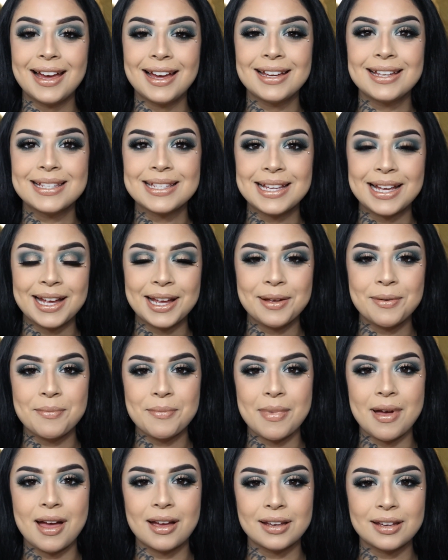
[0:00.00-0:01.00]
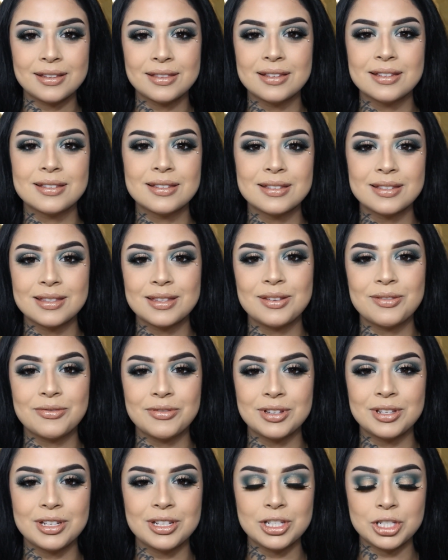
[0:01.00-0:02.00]
guys, I am back and this is the
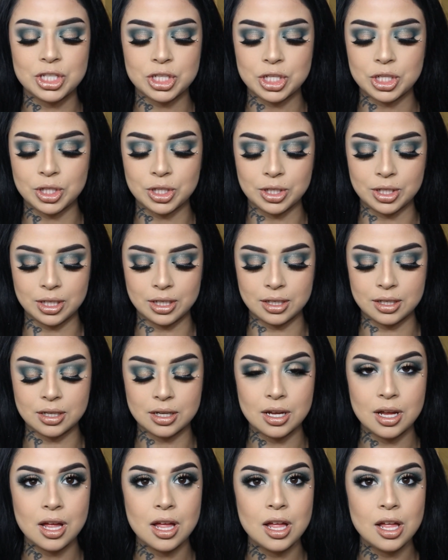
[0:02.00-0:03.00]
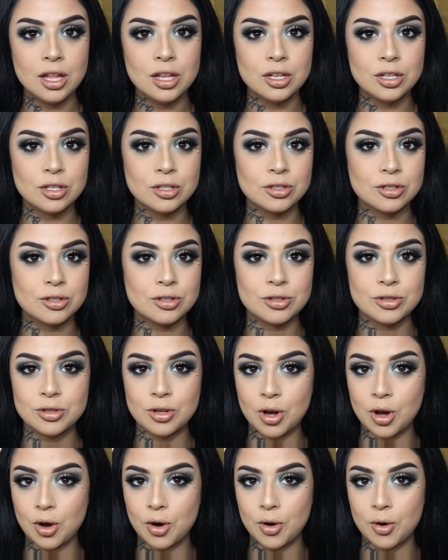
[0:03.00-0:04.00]
finished look.
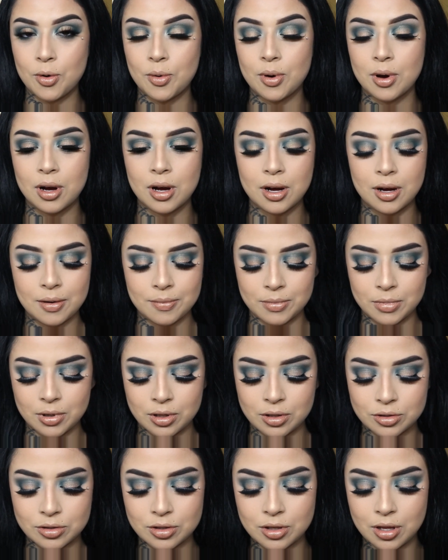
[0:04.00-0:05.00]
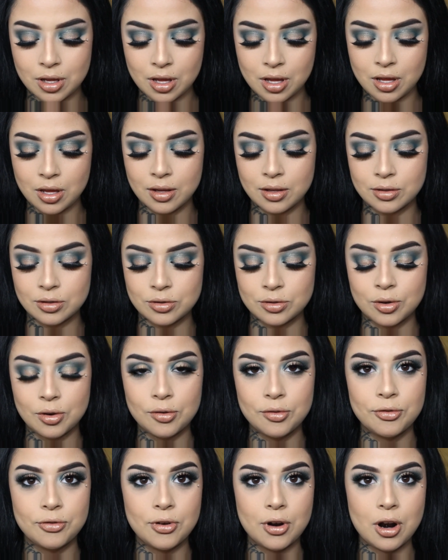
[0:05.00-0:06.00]
So
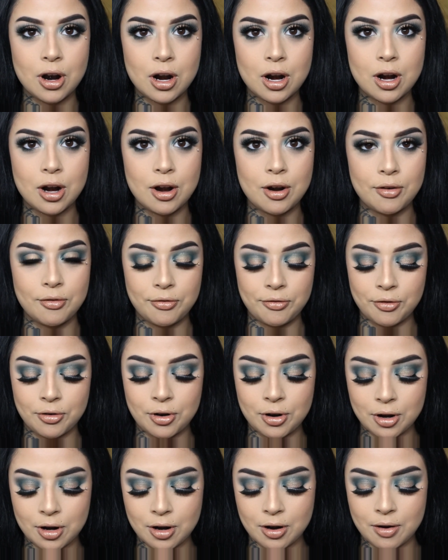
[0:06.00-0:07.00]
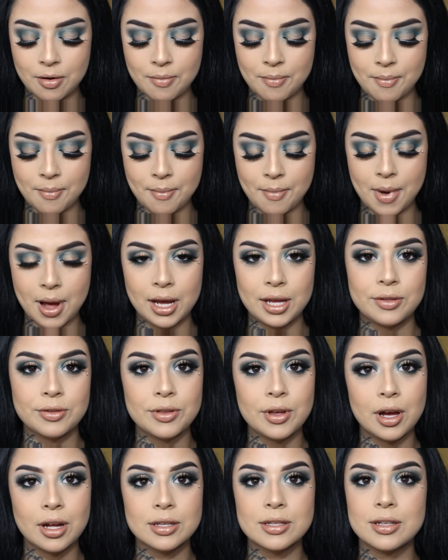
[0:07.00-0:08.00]
so far for my
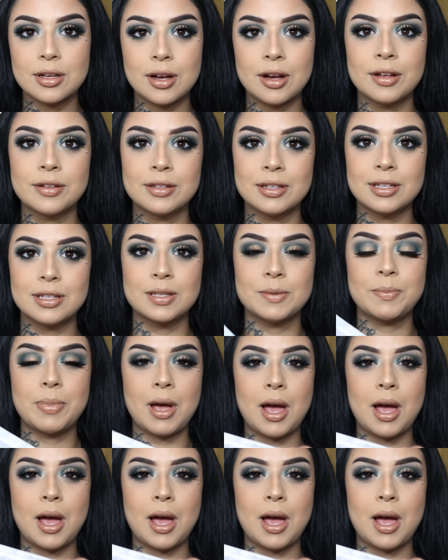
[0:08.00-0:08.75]
thoughts on this